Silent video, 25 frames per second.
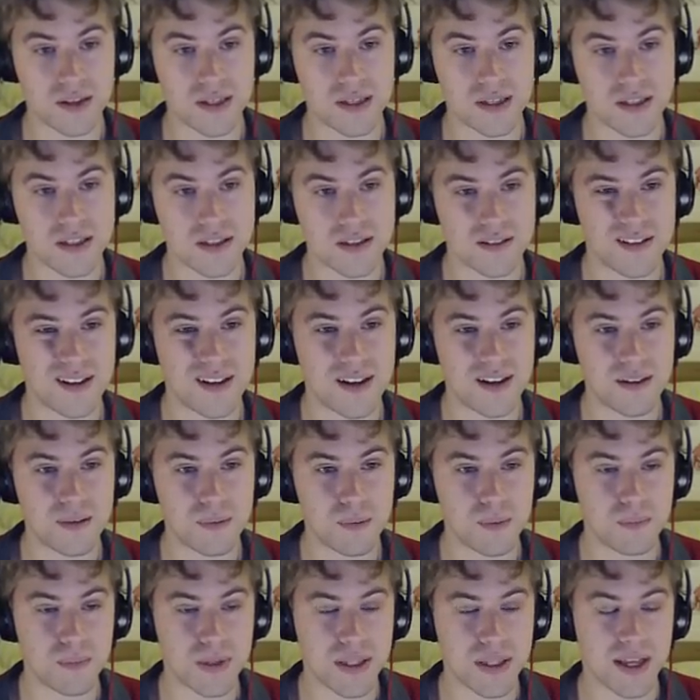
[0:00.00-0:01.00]
this,
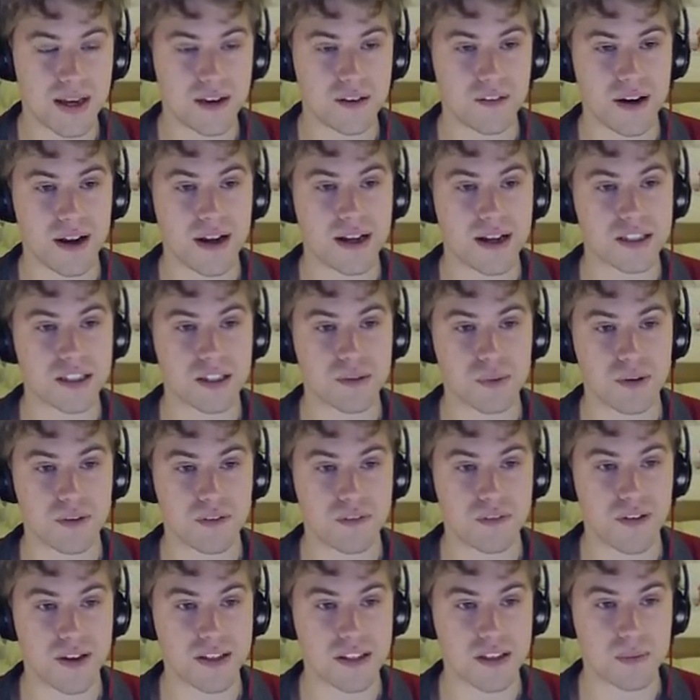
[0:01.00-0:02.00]
it wouldn't be that great actually if
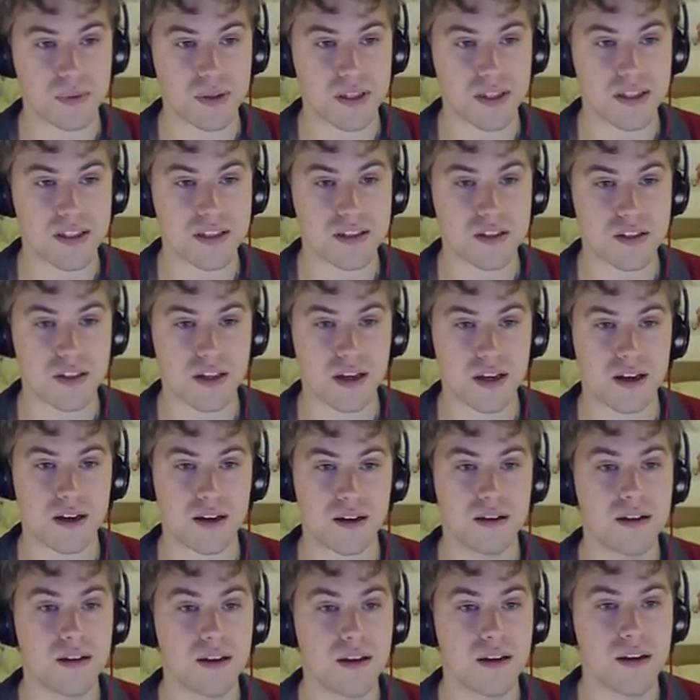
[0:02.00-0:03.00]
we Reflect type this,
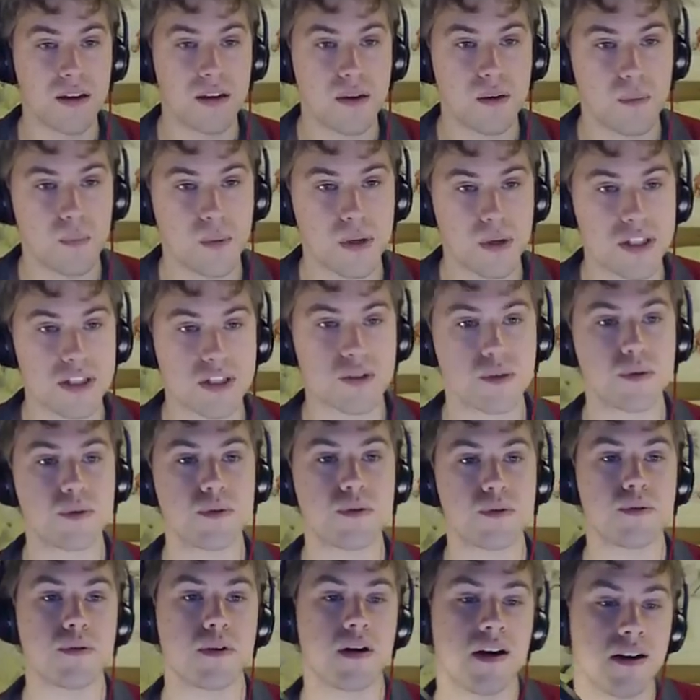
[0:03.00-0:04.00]
because we
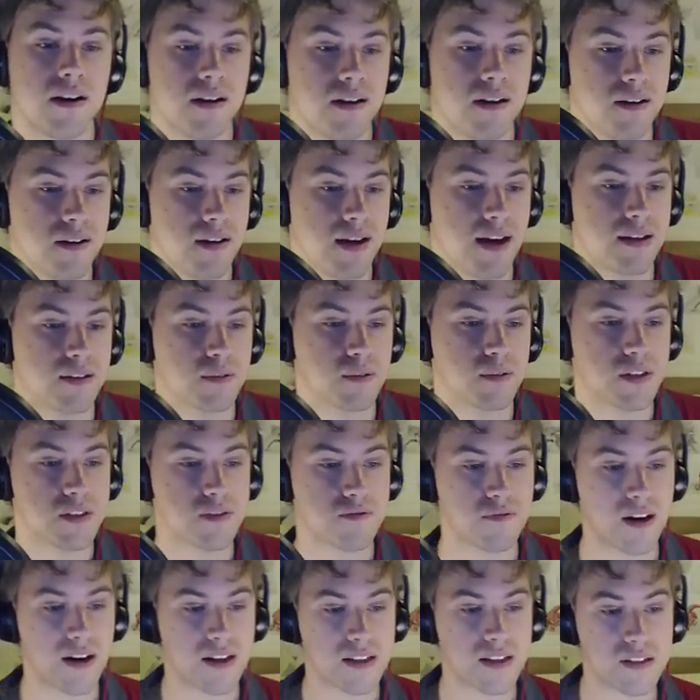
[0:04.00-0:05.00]
still handle
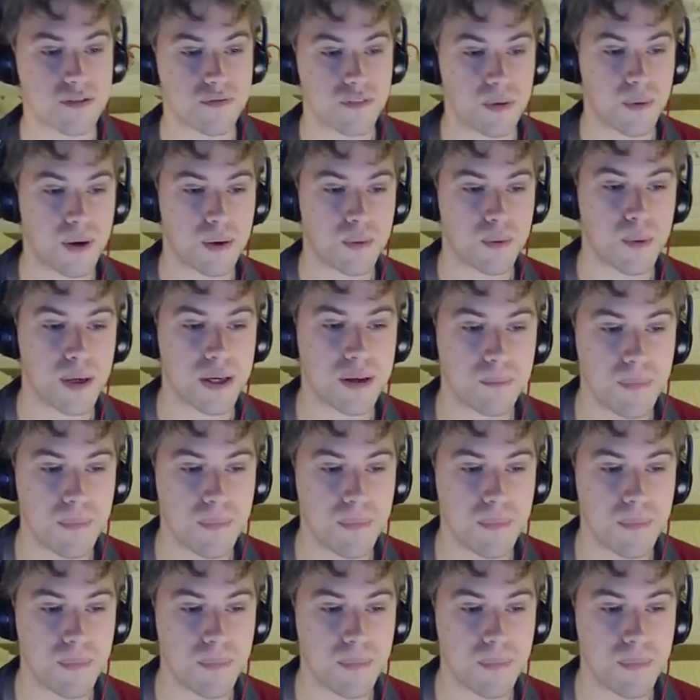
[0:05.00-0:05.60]
this relatively well.